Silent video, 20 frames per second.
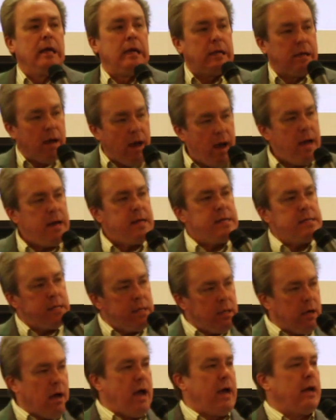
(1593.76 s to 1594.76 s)
God is a
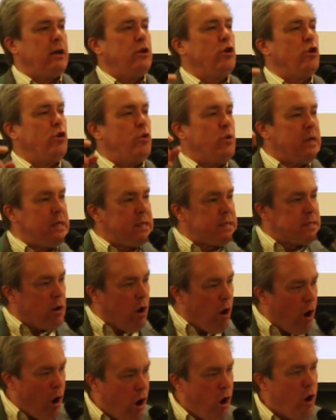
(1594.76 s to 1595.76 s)
God who is
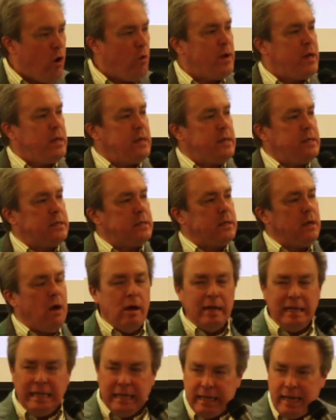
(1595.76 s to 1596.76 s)
always
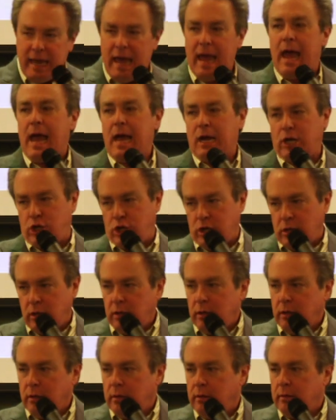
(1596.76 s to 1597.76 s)
in action.